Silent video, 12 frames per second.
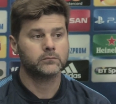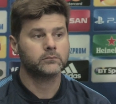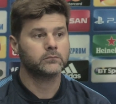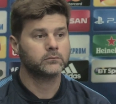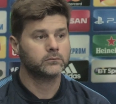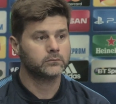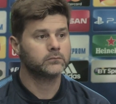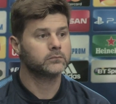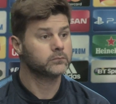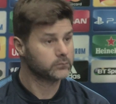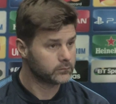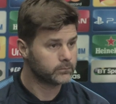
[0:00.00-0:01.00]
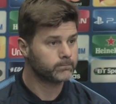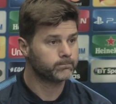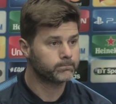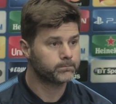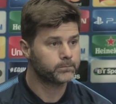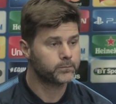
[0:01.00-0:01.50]

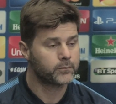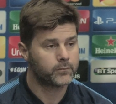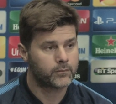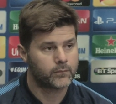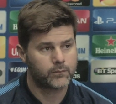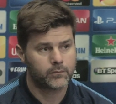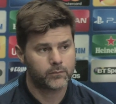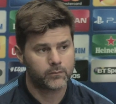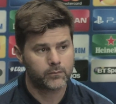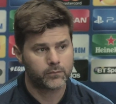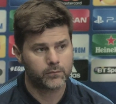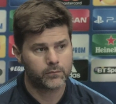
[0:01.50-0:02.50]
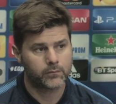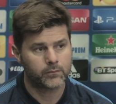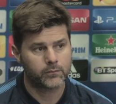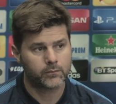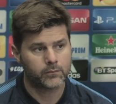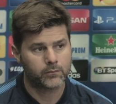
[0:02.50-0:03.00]

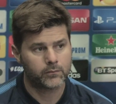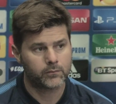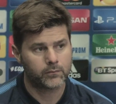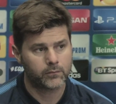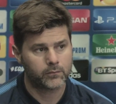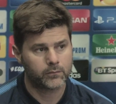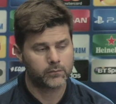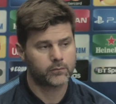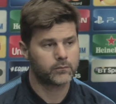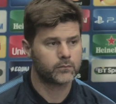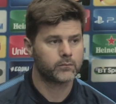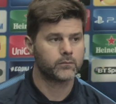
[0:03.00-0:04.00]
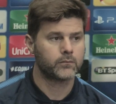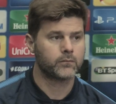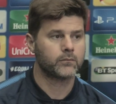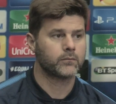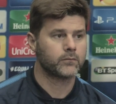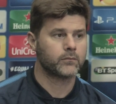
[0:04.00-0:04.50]

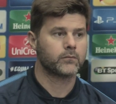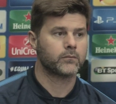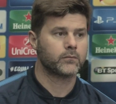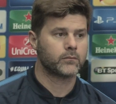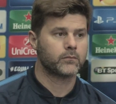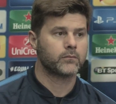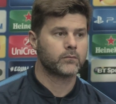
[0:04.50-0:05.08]
No one is speaking in this clip.